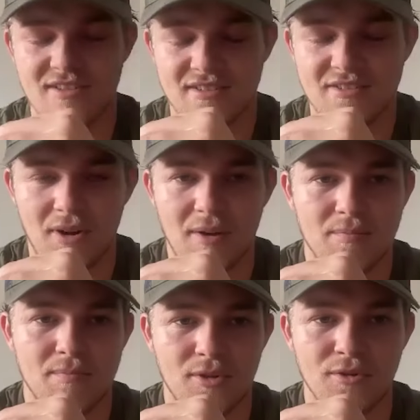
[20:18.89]
it's quite
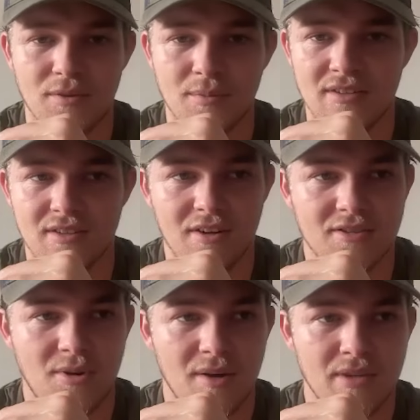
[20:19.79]
good for me. You know, it's
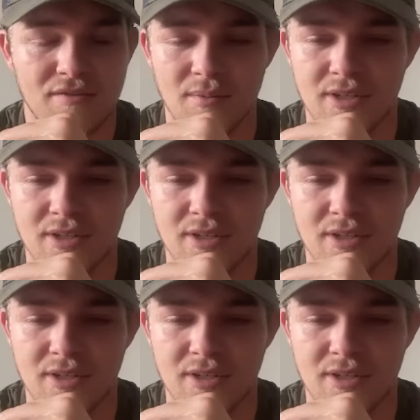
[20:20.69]
quite big for me.